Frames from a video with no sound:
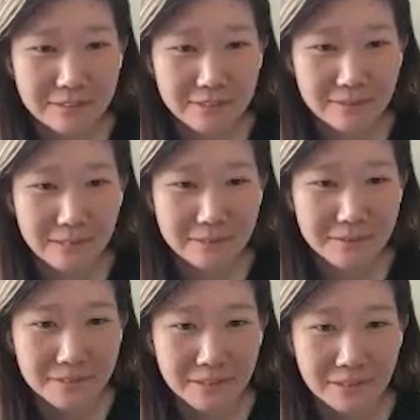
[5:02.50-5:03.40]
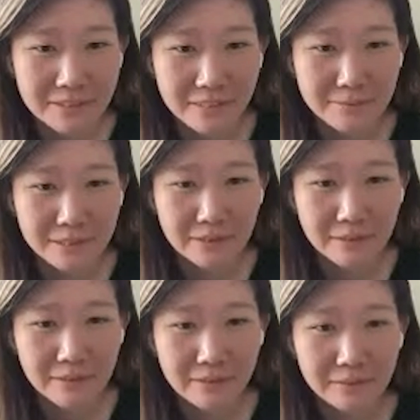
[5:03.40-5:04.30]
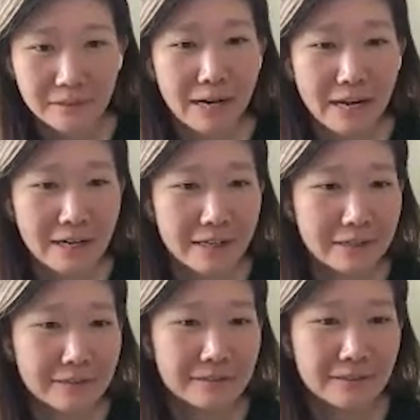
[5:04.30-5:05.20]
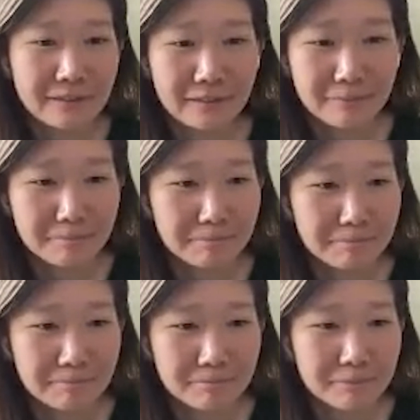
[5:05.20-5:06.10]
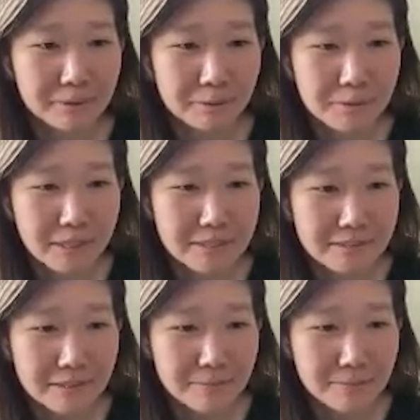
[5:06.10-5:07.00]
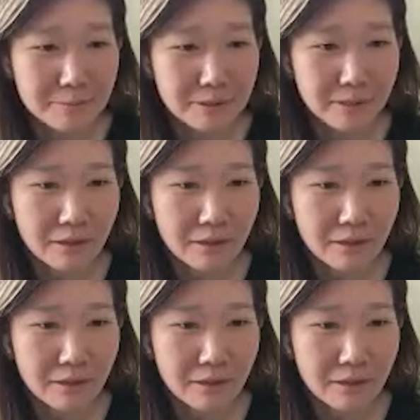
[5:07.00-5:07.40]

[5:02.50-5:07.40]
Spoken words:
cases you guys are seeing? It sounds like the RAG use case seems pretty